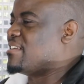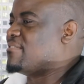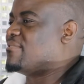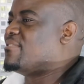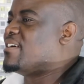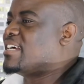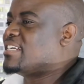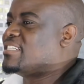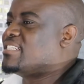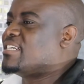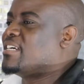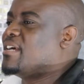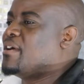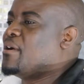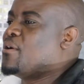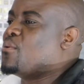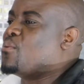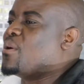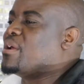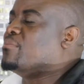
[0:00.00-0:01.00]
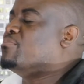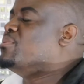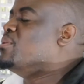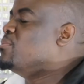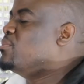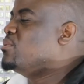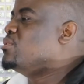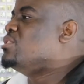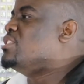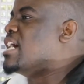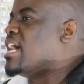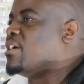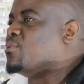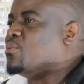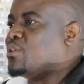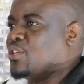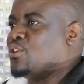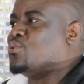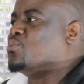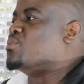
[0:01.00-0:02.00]
In fact, when people die,
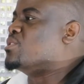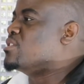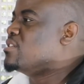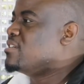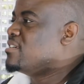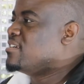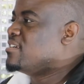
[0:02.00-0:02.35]
we lose.